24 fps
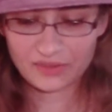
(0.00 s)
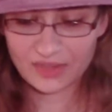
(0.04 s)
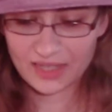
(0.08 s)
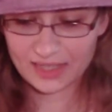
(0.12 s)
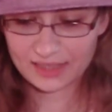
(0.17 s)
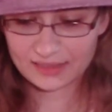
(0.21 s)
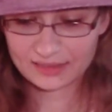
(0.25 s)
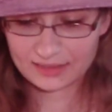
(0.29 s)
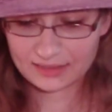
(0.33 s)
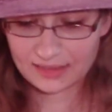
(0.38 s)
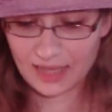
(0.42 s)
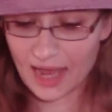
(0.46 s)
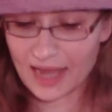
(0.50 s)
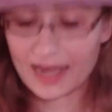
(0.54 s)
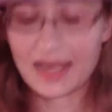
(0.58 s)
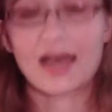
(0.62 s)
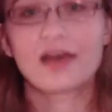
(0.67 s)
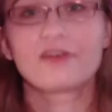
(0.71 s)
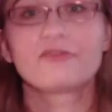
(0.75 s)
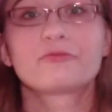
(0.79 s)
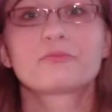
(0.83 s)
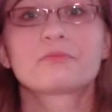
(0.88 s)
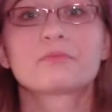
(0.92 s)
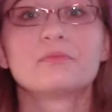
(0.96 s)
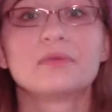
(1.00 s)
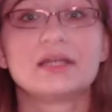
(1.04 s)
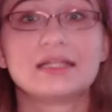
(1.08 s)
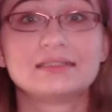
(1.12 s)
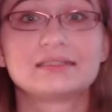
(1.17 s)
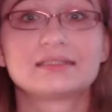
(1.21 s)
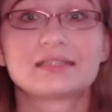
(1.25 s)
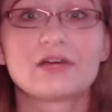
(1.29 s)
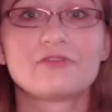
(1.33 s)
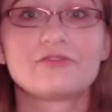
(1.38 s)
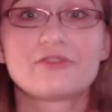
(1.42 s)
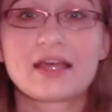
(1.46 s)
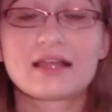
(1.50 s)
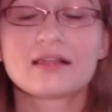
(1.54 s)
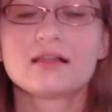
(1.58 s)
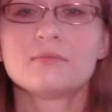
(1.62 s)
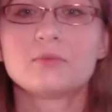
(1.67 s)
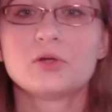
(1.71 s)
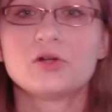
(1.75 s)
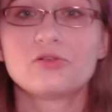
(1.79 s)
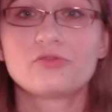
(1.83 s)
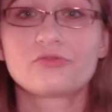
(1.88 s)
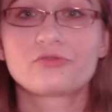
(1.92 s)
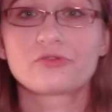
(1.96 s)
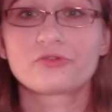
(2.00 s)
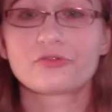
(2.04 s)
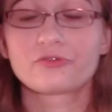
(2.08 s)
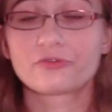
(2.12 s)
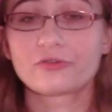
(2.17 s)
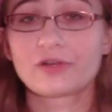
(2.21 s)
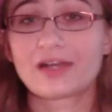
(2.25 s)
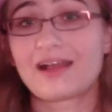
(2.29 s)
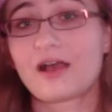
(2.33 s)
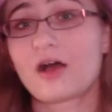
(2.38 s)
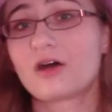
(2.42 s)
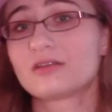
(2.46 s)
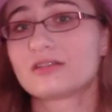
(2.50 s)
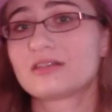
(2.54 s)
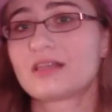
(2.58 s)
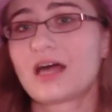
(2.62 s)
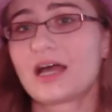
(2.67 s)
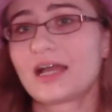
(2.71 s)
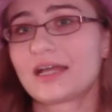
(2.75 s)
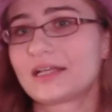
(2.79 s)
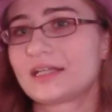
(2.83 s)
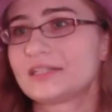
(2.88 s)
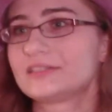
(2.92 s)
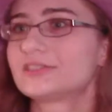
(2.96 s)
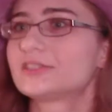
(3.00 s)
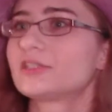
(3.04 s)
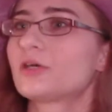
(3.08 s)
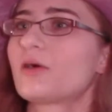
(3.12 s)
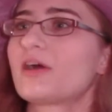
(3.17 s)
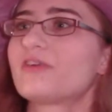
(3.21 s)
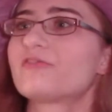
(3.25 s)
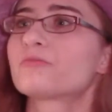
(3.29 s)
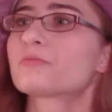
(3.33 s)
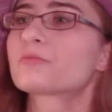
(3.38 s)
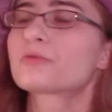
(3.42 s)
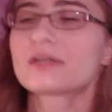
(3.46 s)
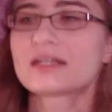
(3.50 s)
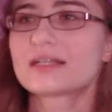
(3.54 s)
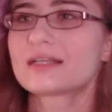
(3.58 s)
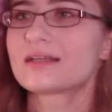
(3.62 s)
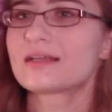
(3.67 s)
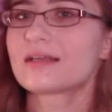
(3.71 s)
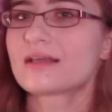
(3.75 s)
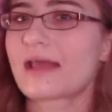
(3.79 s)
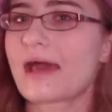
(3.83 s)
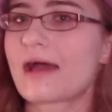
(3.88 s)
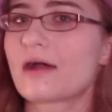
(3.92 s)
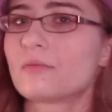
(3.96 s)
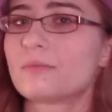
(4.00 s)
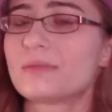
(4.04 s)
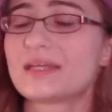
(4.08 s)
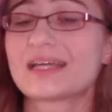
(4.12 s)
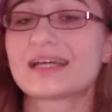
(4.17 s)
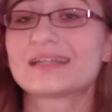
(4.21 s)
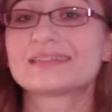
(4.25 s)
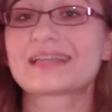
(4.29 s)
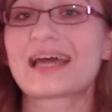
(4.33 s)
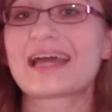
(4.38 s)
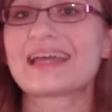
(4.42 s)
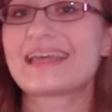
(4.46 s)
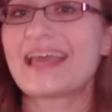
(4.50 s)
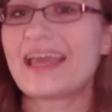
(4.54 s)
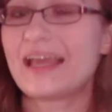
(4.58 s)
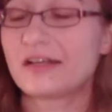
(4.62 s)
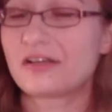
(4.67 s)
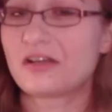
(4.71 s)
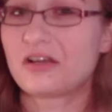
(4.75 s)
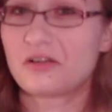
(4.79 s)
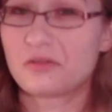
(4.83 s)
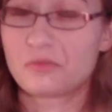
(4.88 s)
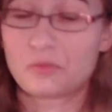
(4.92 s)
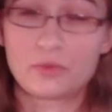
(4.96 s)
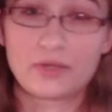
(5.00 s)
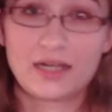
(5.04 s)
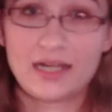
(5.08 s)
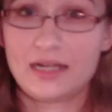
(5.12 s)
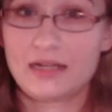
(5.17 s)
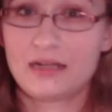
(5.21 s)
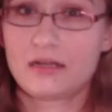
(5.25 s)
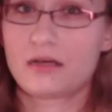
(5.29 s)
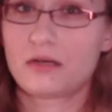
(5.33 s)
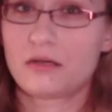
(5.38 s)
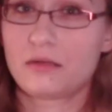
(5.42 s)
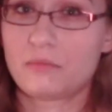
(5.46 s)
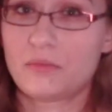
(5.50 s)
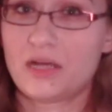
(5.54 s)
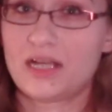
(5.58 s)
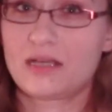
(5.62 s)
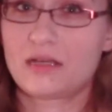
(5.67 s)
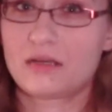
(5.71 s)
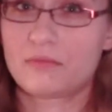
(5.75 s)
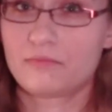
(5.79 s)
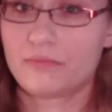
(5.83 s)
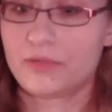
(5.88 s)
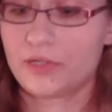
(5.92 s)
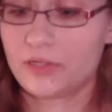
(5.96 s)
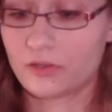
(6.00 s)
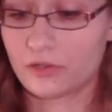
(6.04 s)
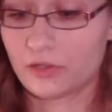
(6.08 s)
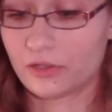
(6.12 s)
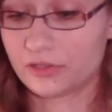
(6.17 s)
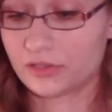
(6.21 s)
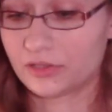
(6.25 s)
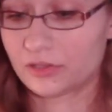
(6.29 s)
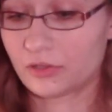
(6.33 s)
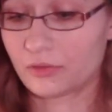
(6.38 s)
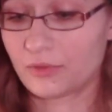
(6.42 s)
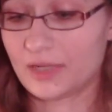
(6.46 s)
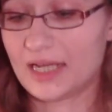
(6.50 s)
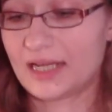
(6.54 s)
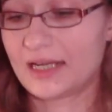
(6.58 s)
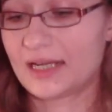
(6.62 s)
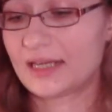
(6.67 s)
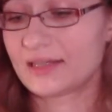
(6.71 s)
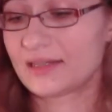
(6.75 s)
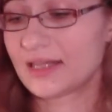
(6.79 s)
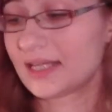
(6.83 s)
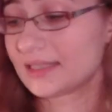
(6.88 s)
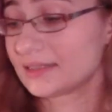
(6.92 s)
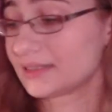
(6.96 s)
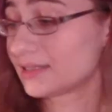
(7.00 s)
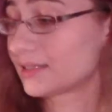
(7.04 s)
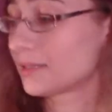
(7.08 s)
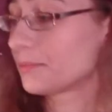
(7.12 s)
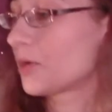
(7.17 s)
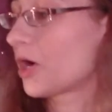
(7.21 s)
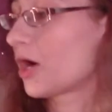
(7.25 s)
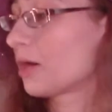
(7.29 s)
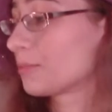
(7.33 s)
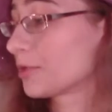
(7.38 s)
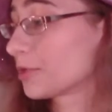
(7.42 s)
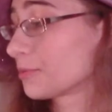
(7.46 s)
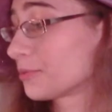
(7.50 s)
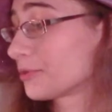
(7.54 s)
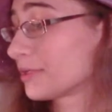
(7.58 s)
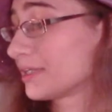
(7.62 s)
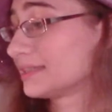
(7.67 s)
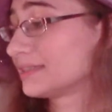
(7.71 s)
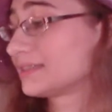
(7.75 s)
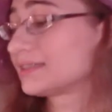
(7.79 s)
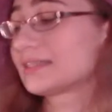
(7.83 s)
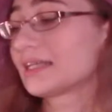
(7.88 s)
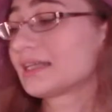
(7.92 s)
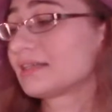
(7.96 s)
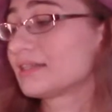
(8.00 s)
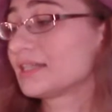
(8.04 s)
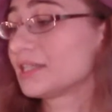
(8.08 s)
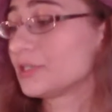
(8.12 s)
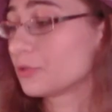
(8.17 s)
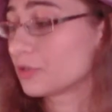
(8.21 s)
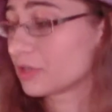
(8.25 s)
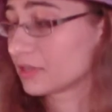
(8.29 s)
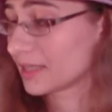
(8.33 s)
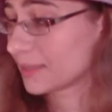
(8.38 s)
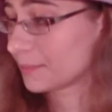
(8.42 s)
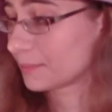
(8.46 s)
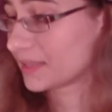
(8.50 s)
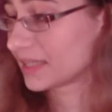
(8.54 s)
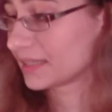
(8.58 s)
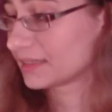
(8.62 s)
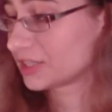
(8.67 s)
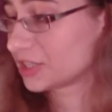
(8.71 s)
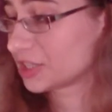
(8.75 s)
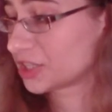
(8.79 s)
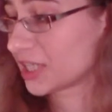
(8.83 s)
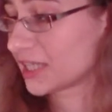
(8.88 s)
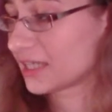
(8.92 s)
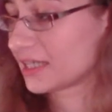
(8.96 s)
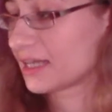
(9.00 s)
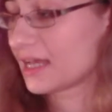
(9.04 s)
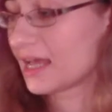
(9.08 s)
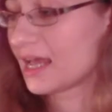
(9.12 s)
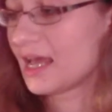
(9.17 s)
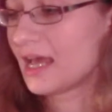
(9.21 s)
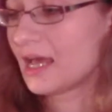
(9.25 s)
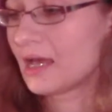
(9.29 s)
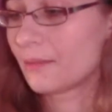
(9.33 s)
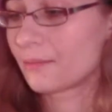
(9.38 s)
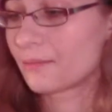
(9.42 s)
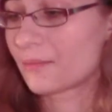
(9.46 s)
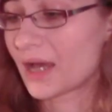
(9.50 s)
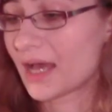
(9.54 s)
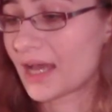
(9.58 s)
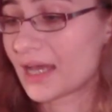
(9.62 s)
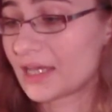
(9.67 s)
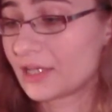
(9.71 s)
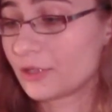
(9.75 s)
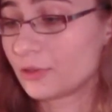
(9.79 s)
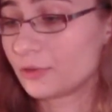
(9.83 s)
this I have is available for free online, and so I've printed it out because I cannot read on my computer screen, and that's The Pauper Prince and the Eucalyptus Jinn by